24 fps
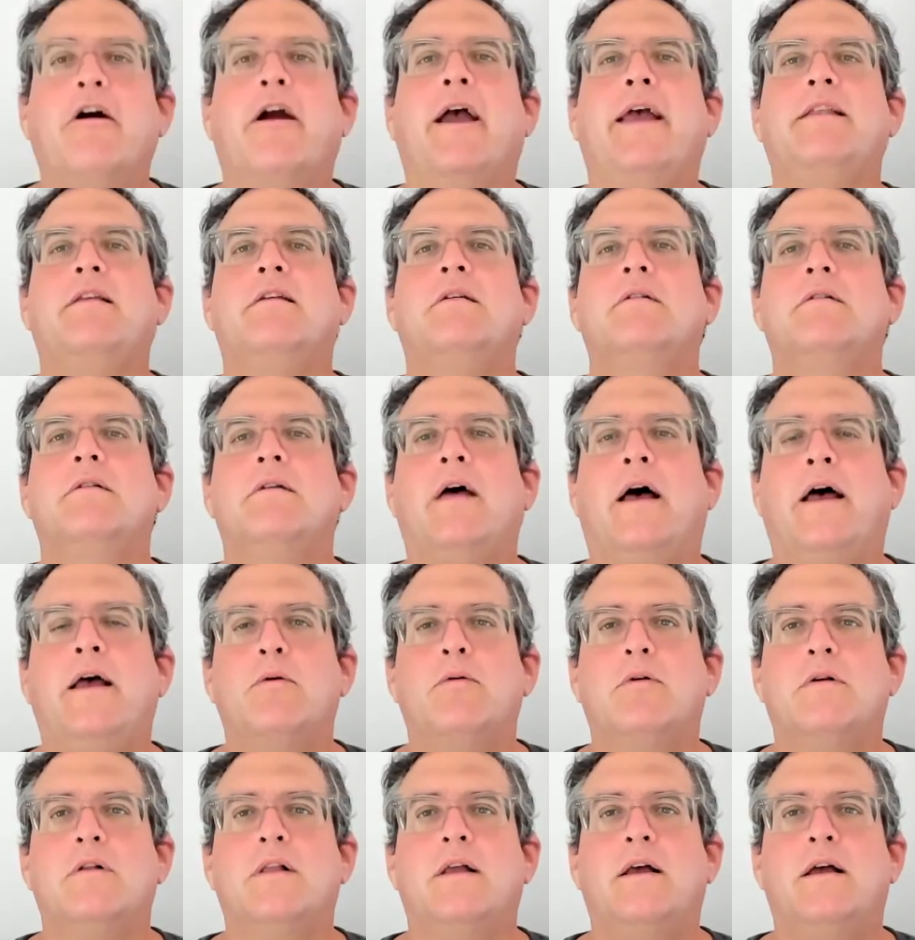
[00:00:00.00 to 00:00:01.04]
right. I
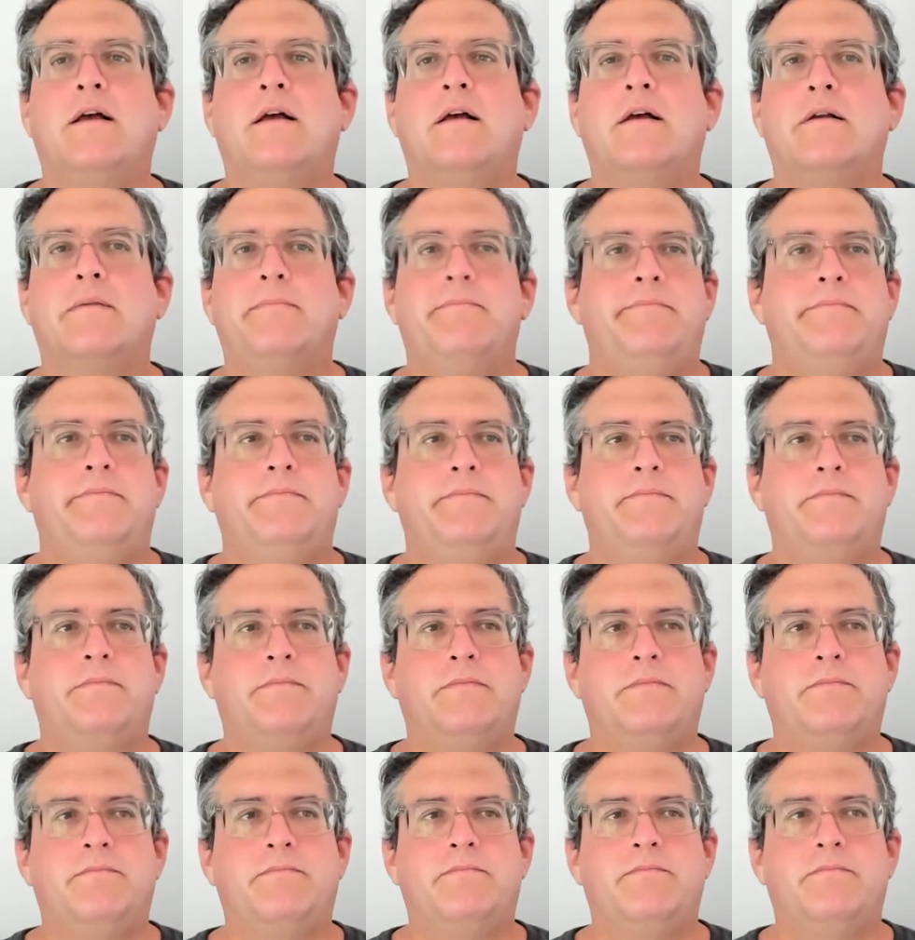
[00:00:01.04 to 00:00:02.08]
will
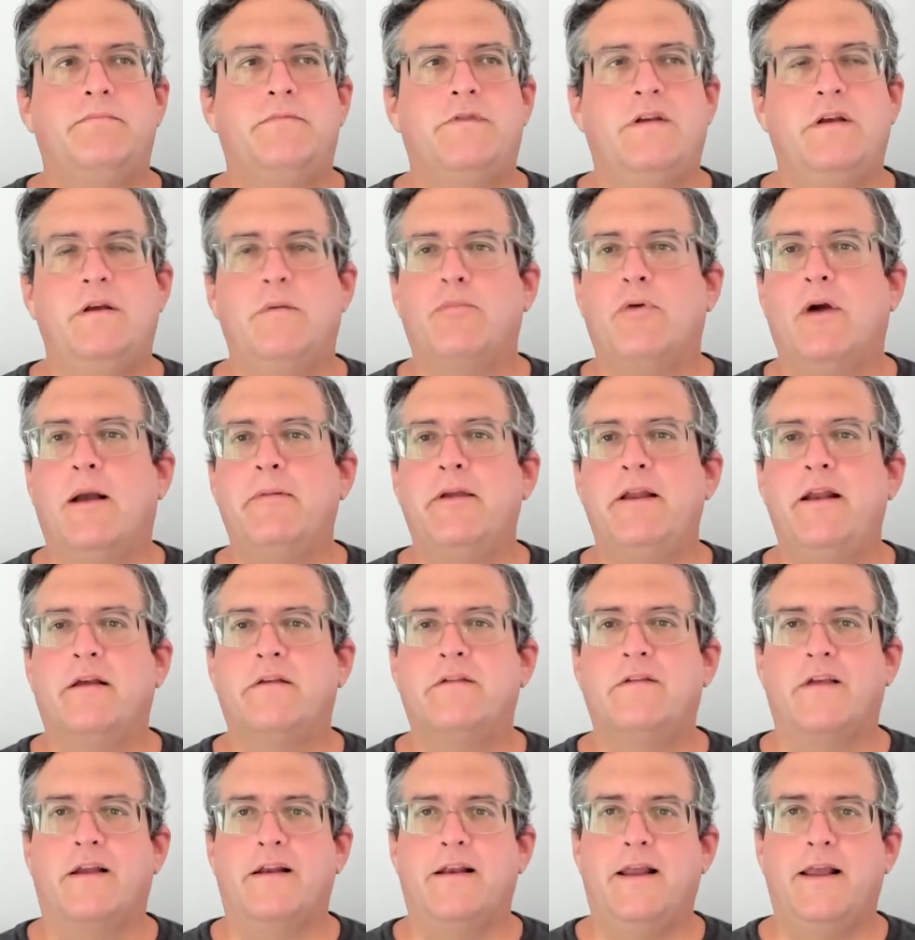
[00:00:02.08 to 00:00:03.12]
see you probably next
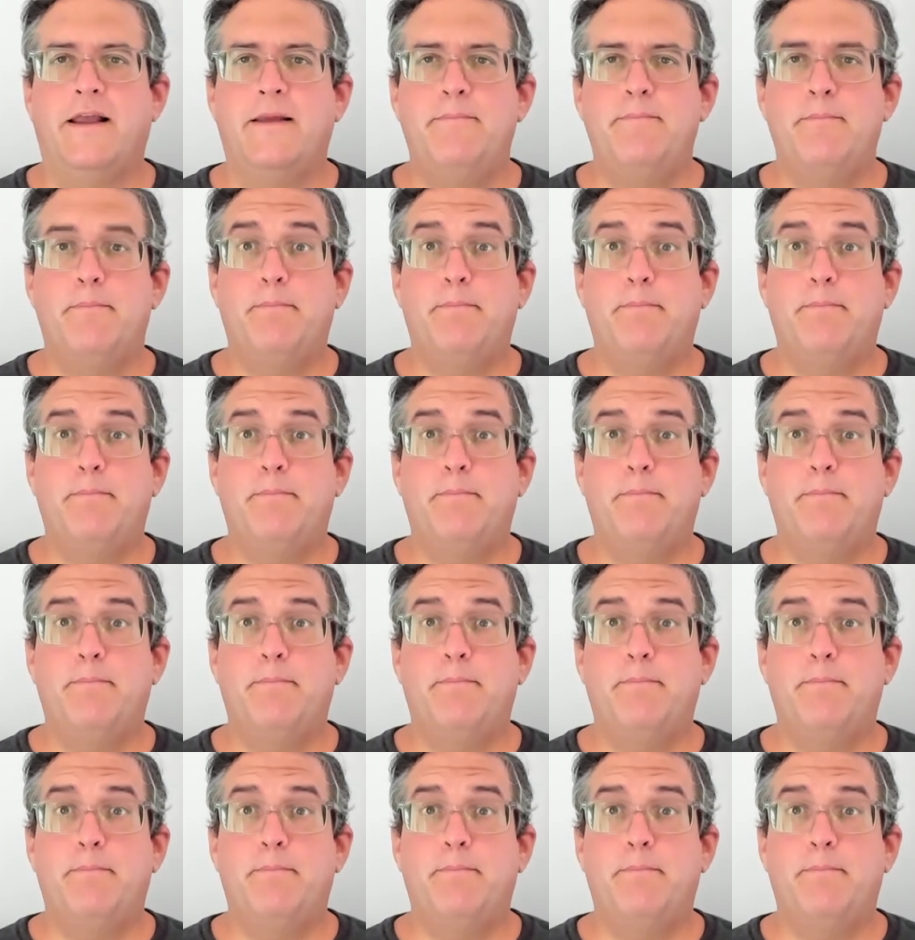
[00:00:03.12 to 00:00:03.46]
Sunday.